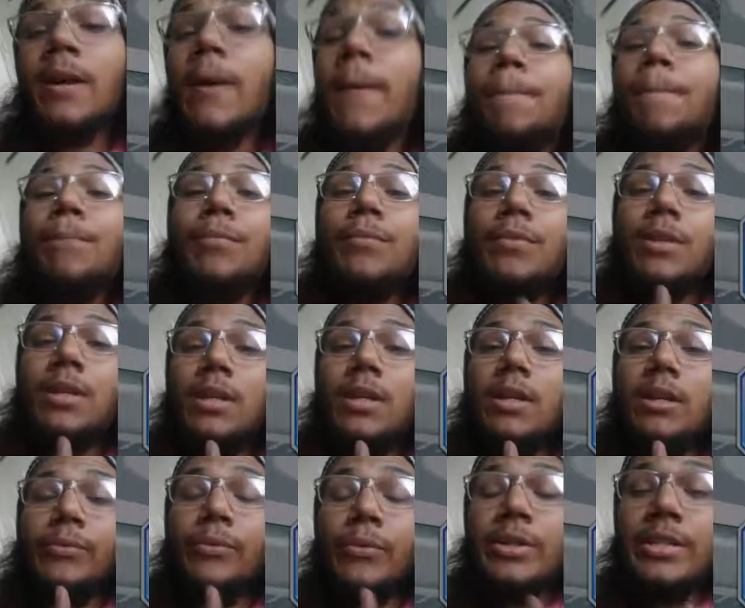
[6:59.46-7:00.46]
The
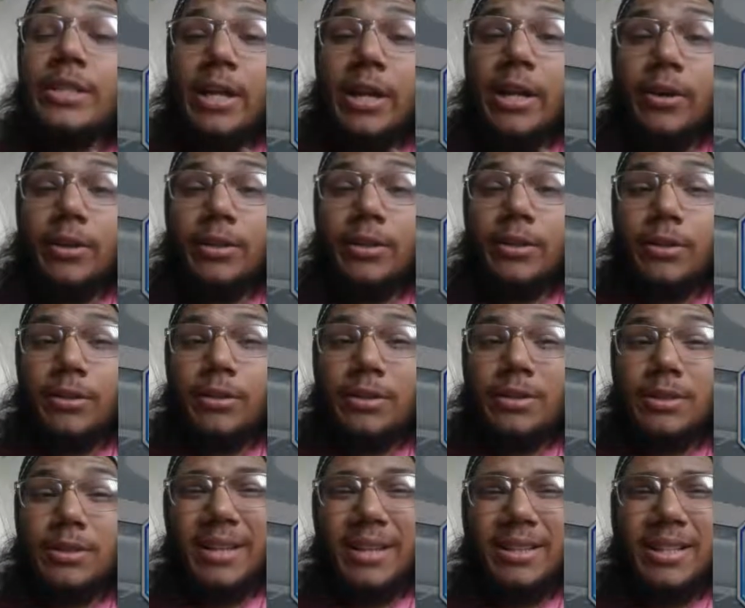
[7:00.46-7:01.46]
frenzy characters,
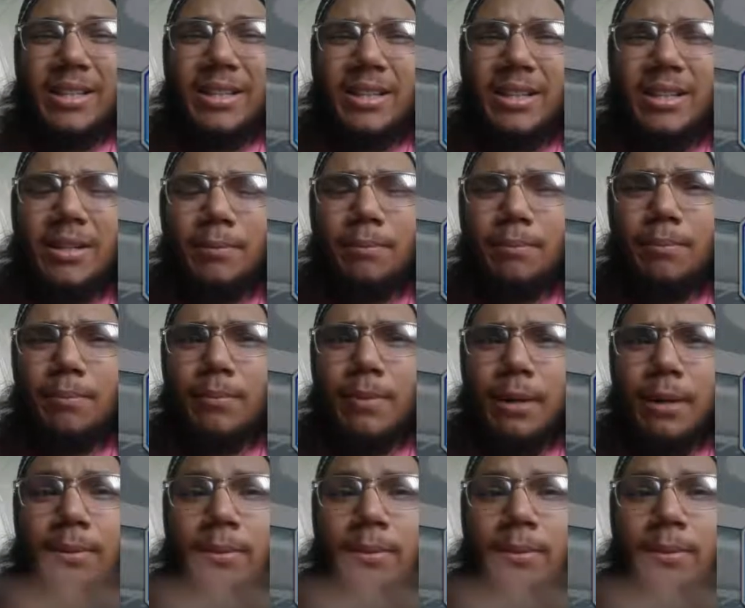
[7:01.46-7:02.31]
I believe they